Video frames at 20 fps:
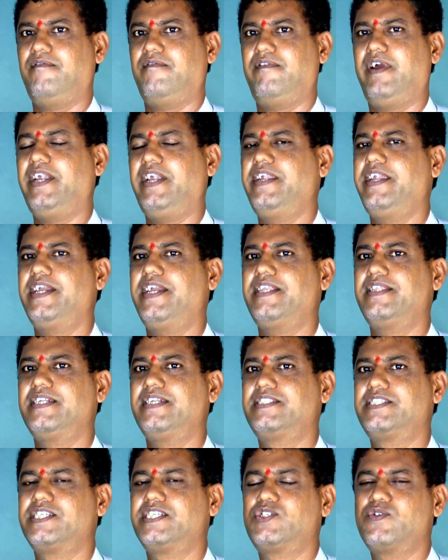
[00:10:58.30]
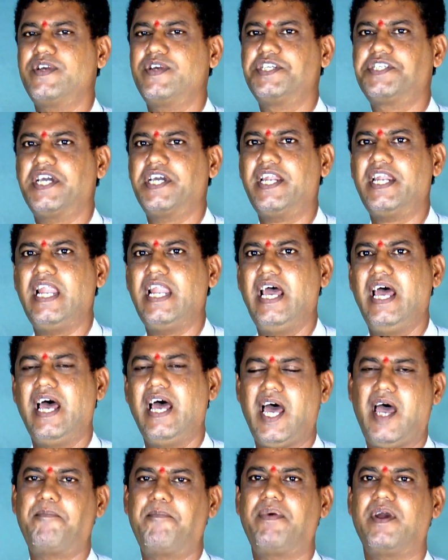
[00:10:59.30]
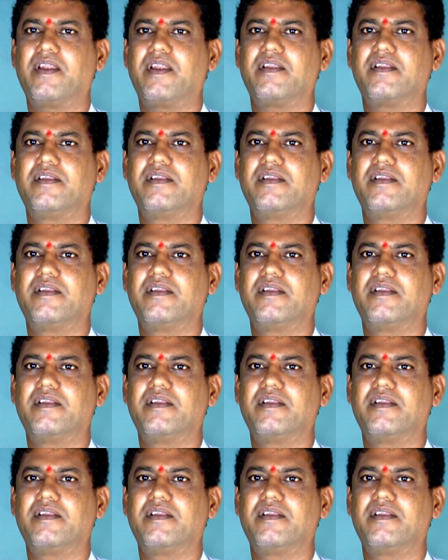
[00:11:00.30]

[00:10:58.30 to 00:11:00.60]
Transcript: When did this situation happen?